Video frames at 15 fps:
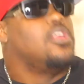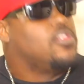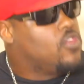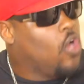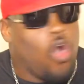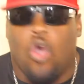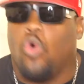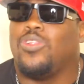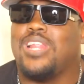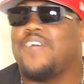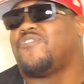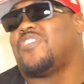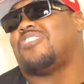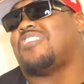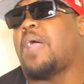the whole
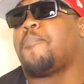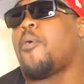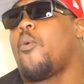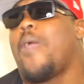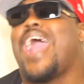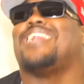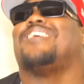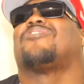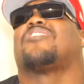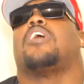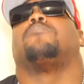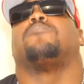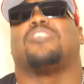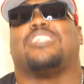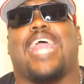leftist apparatus
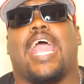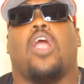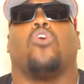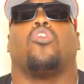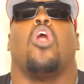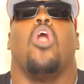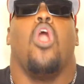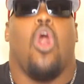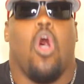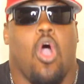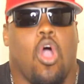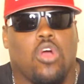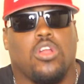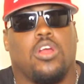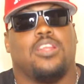comes down
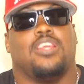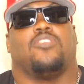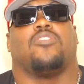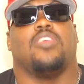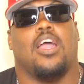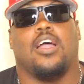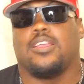hard on these